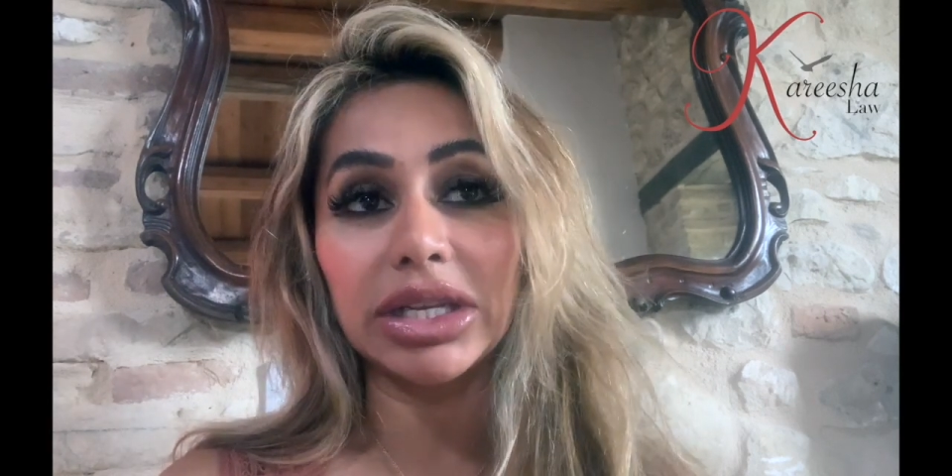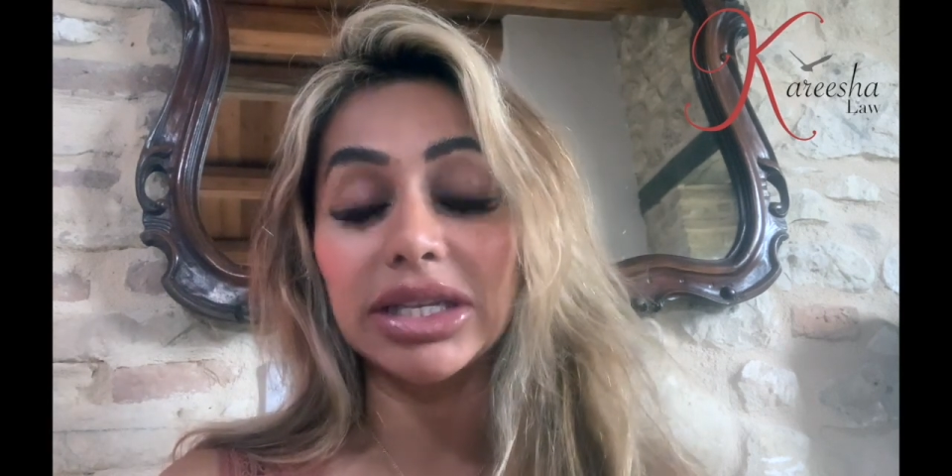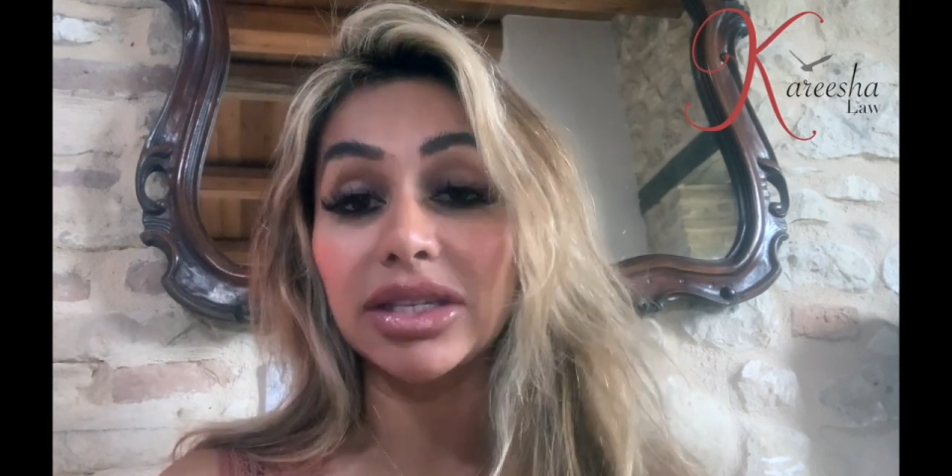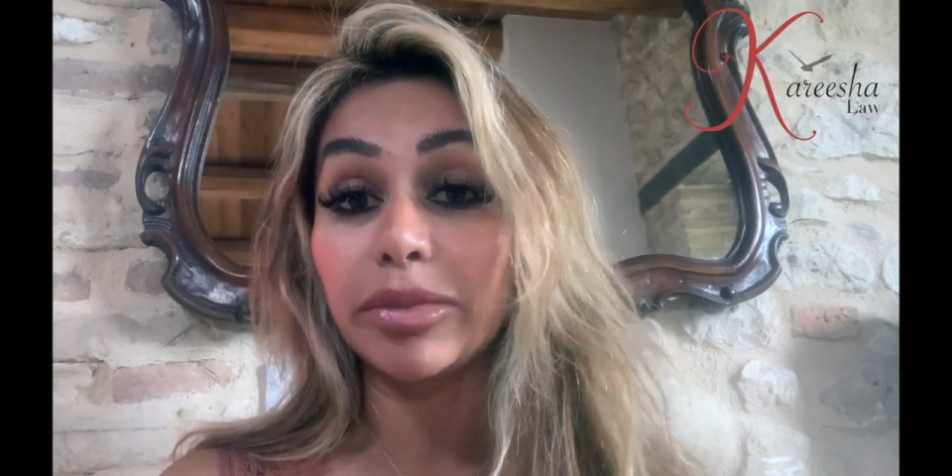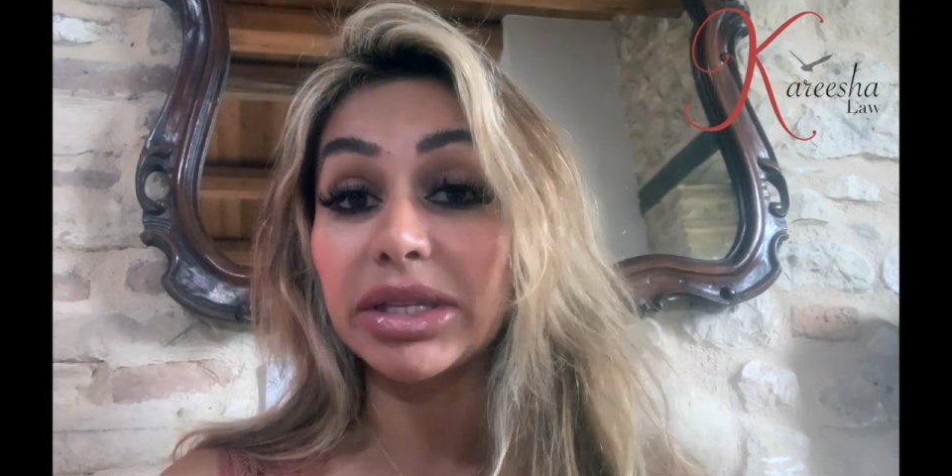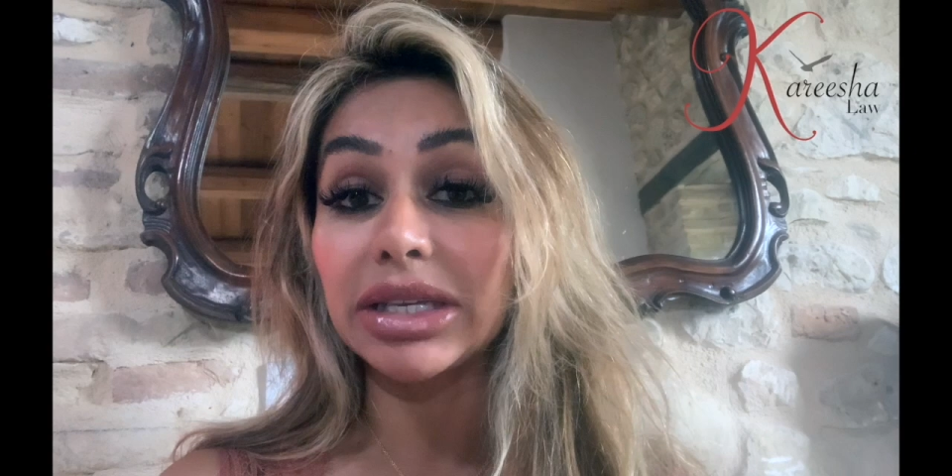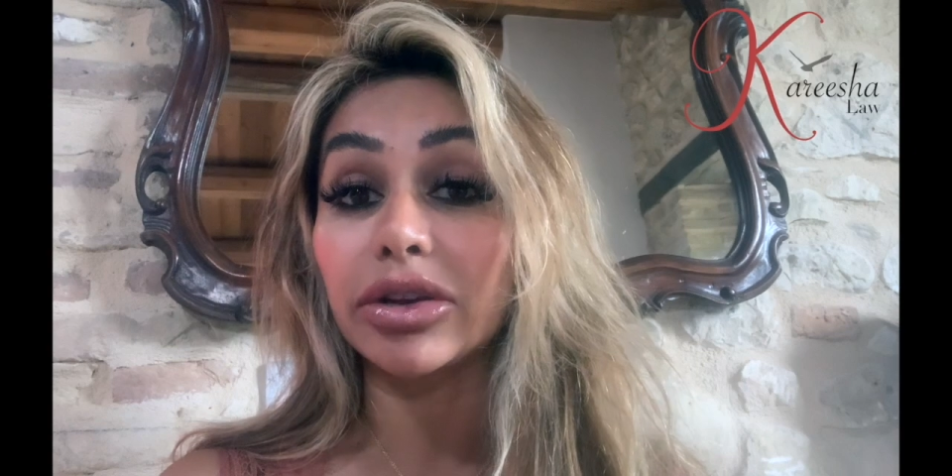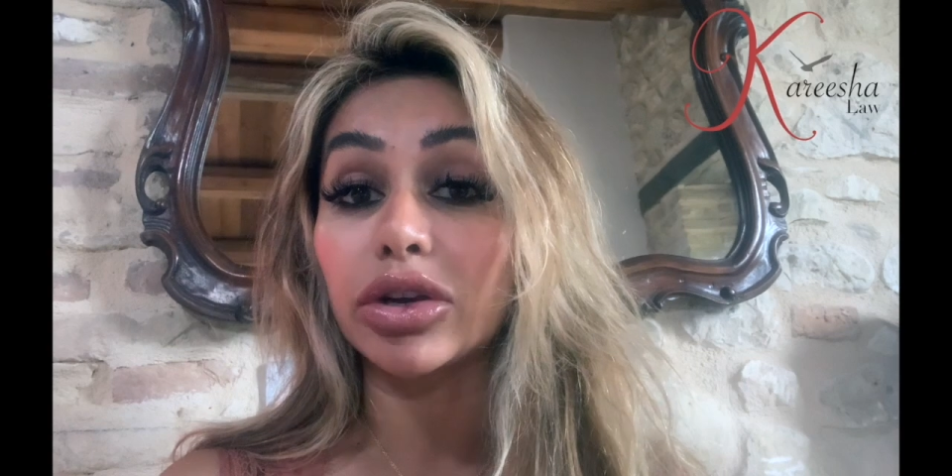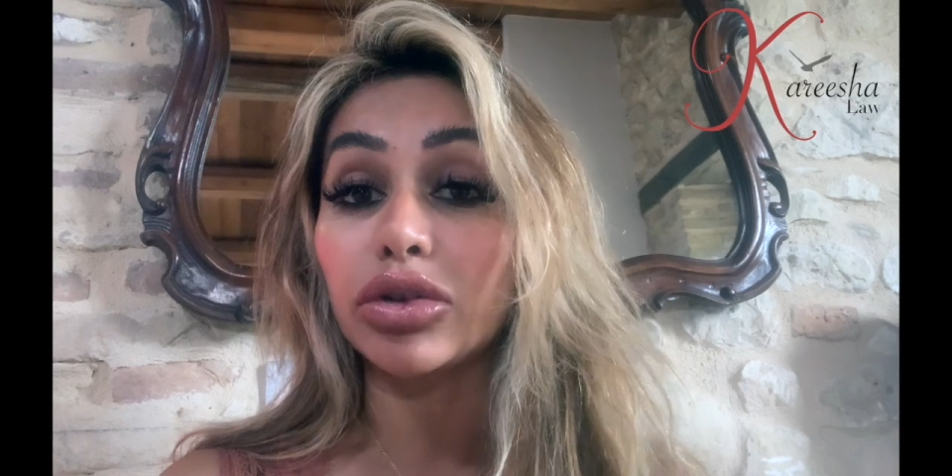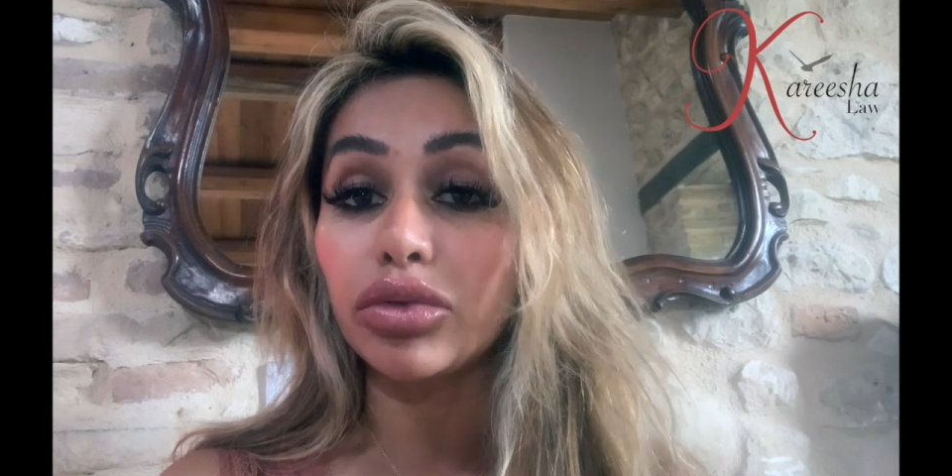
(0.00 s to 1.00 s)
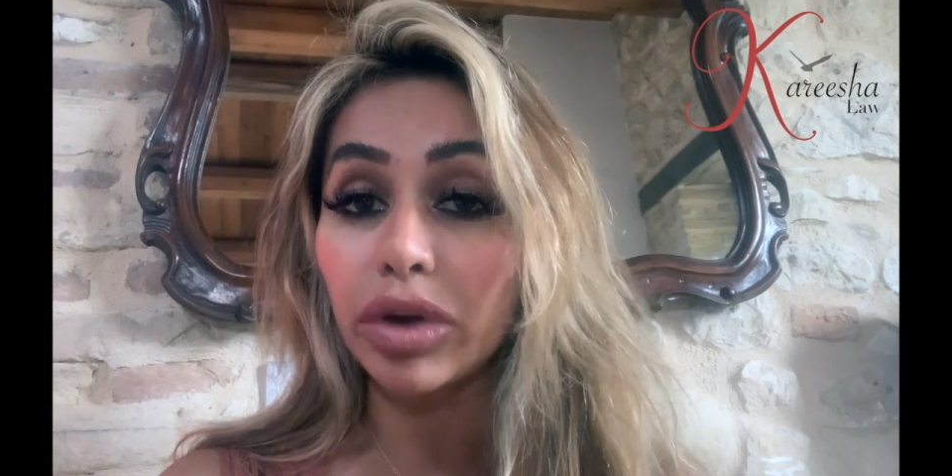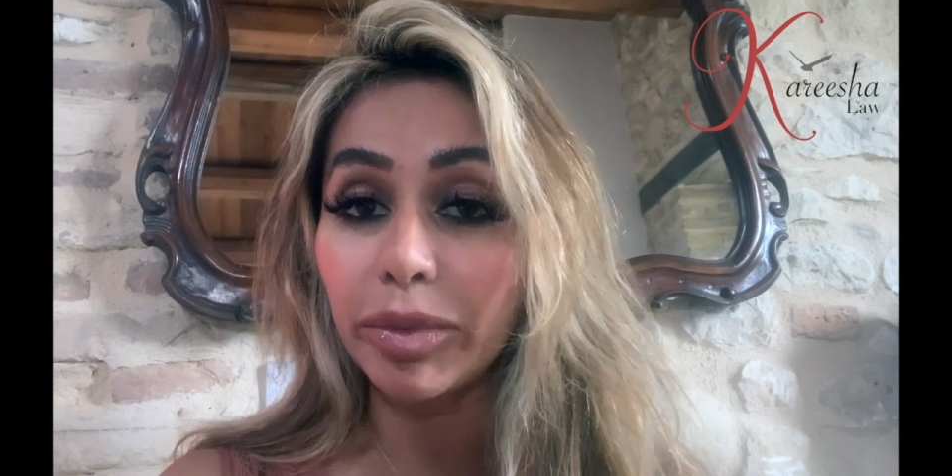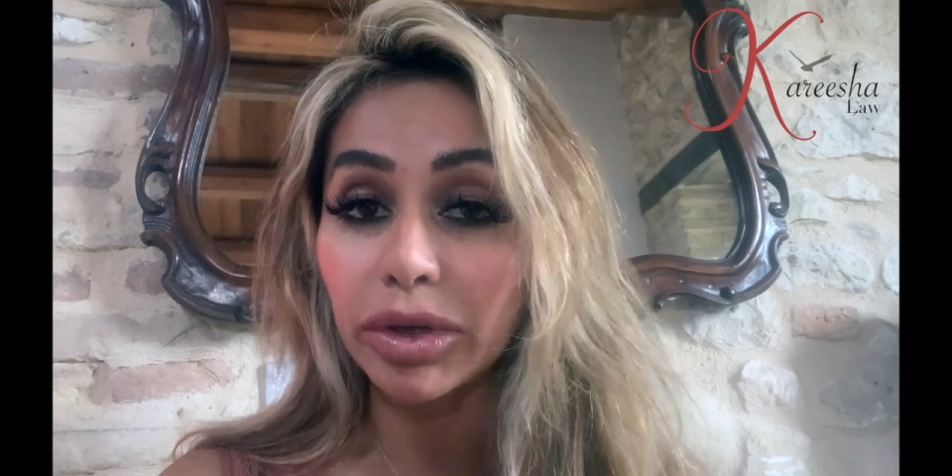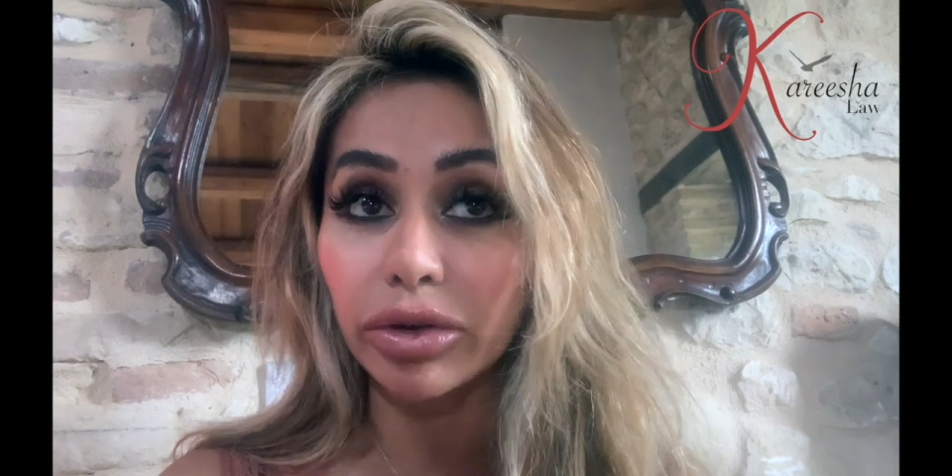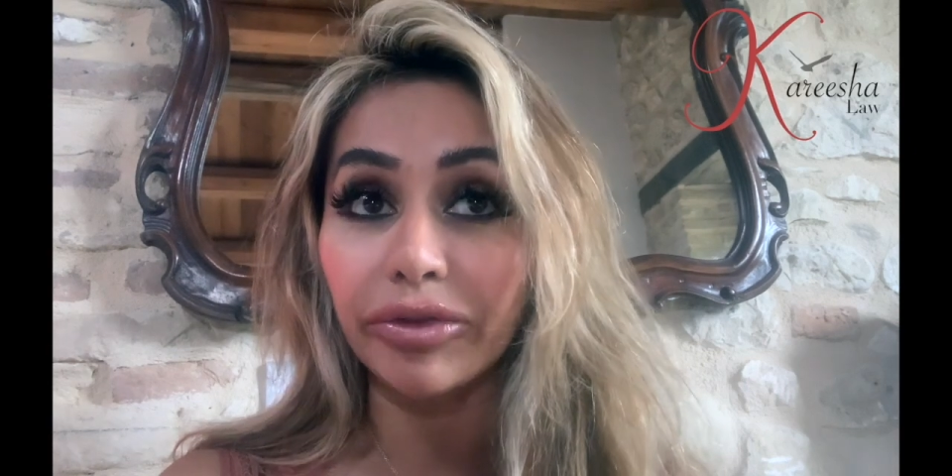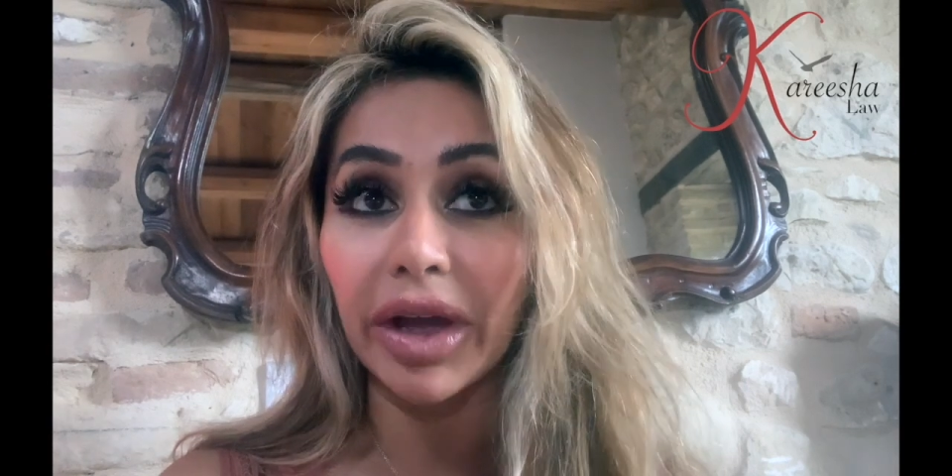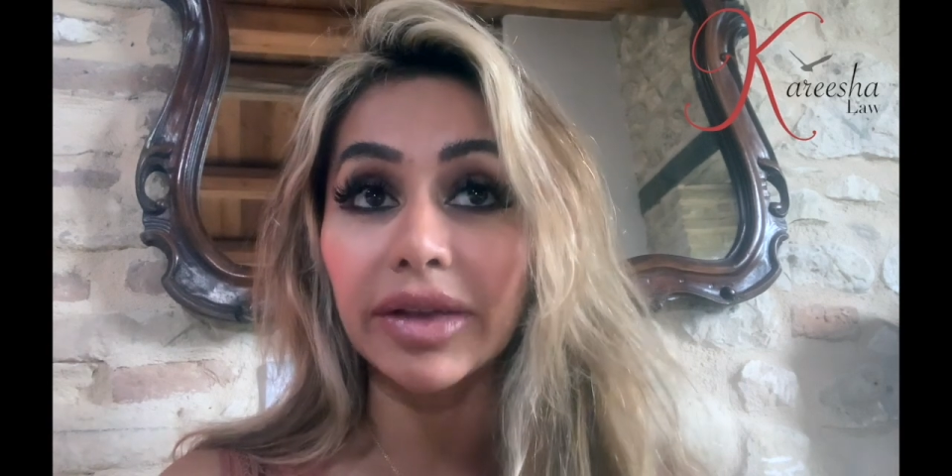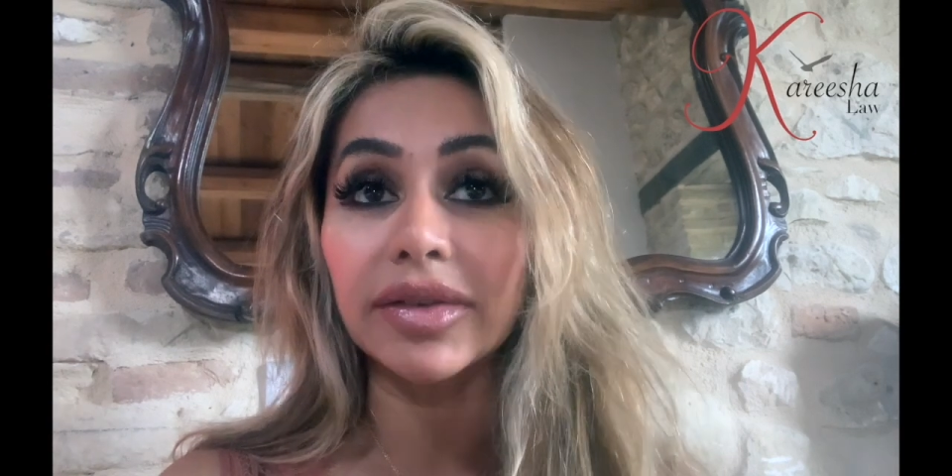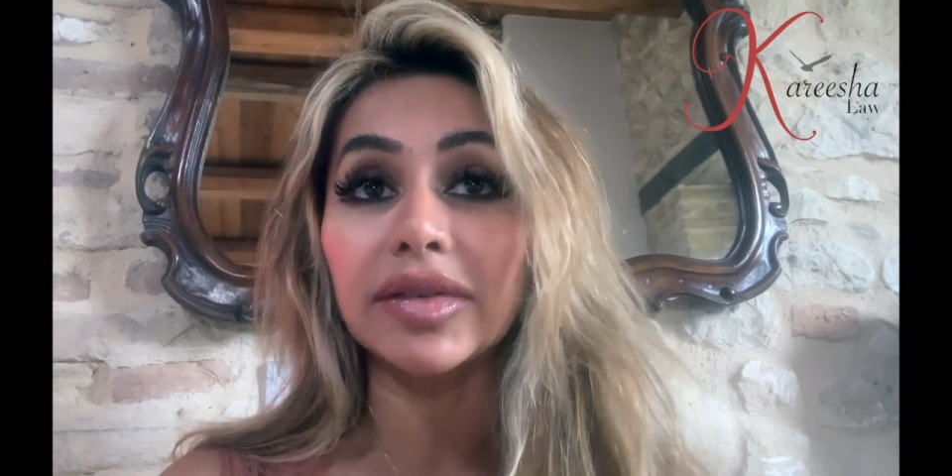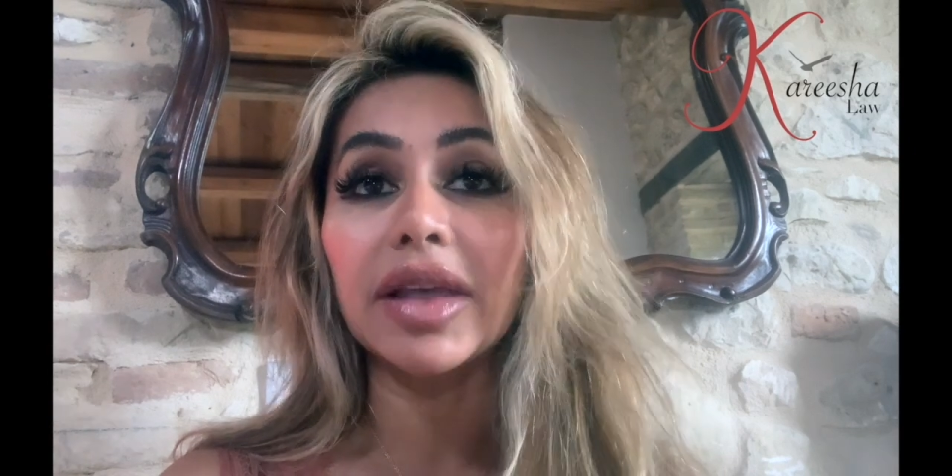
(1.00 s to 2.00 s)
is committing a criminal
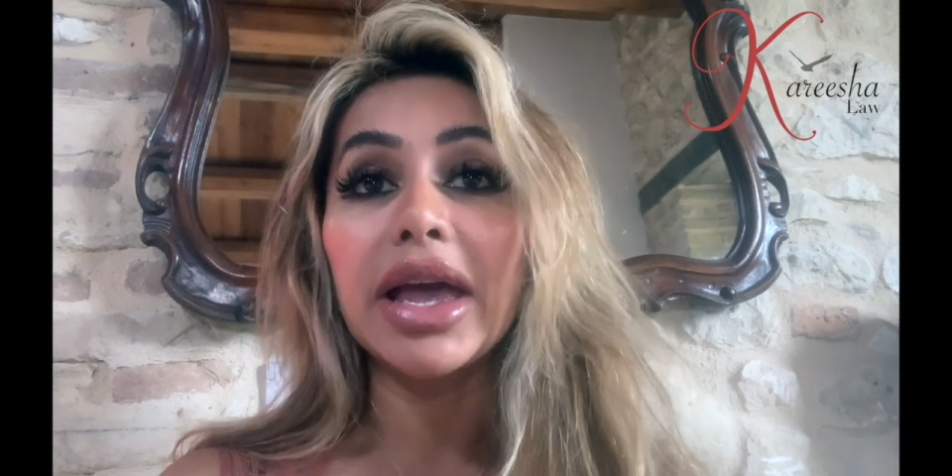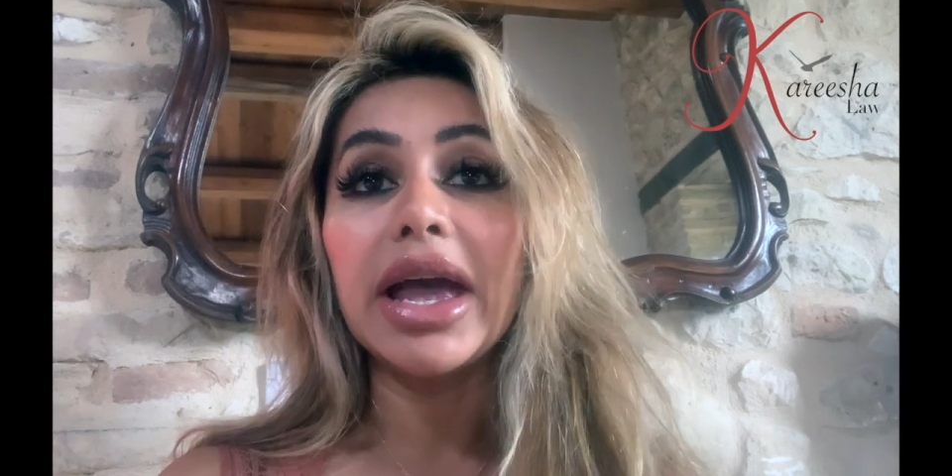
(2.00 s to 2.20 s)
offence,